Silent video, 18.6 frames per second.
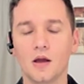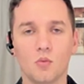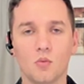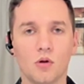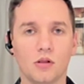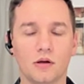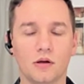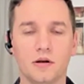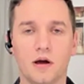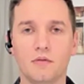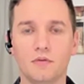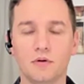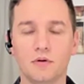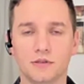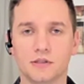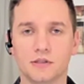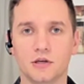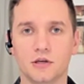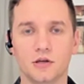Well, and
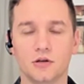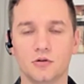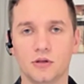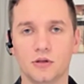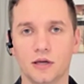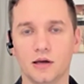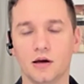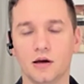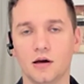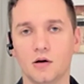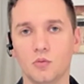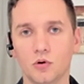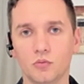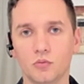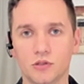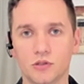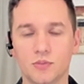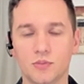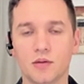obviously, like when
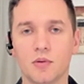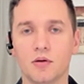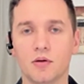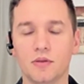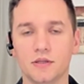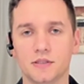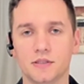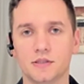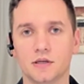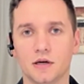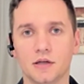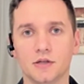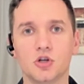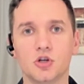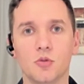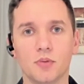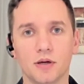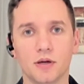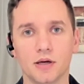we speak about this
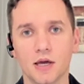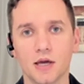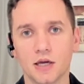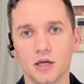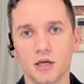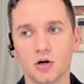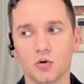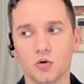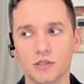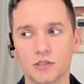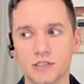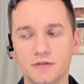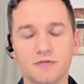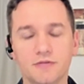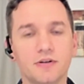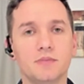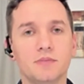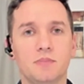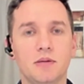topic,
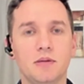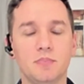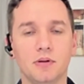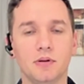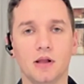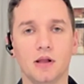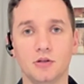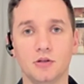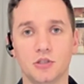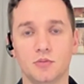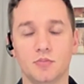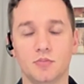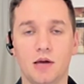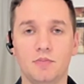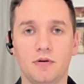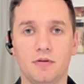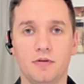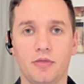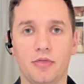different people also
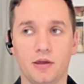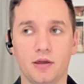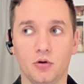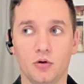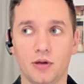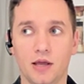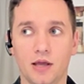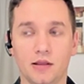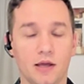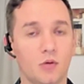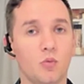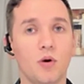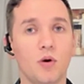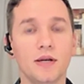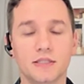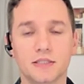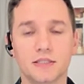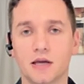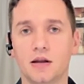might be thinking, okay, like
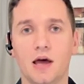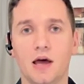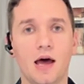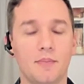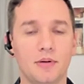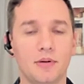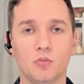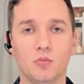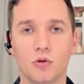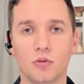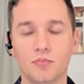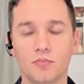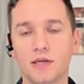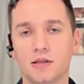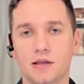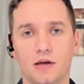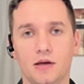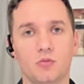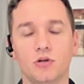when it's gonna happen with
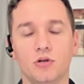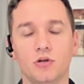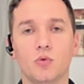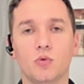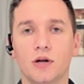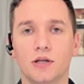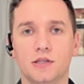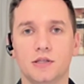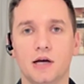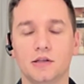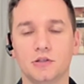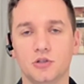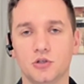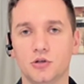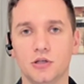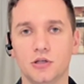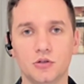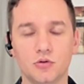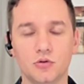me, like what exactly
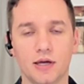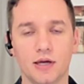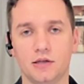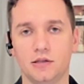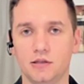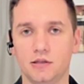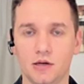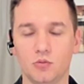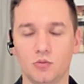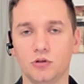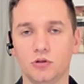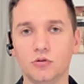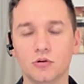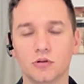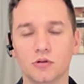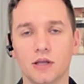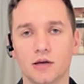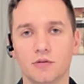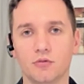should I do? And they would look
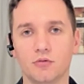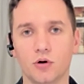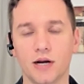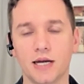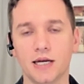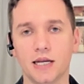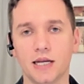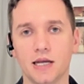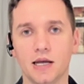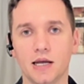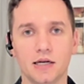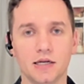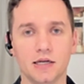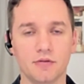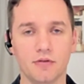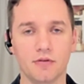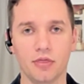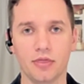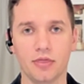like for any
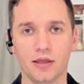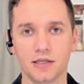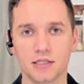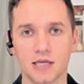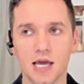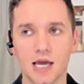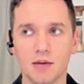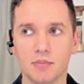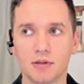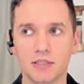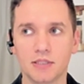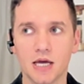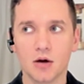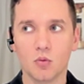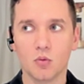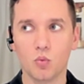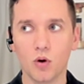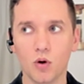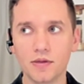different things. But
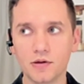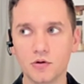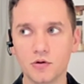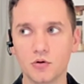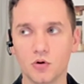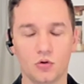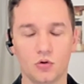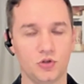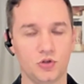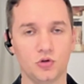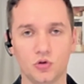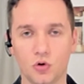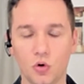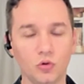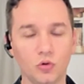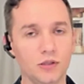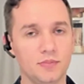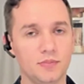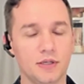whether you should
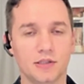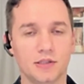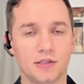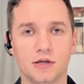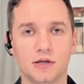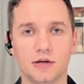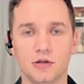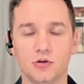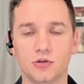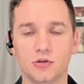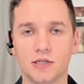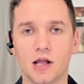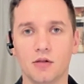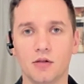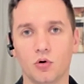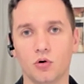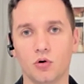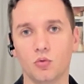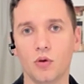only be considering
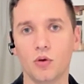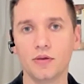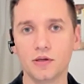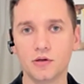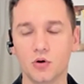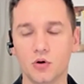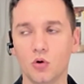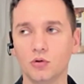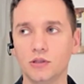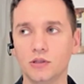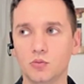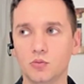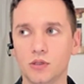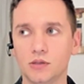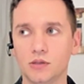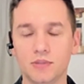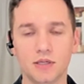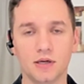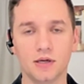yourself or whether you only
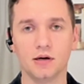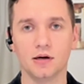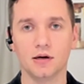will be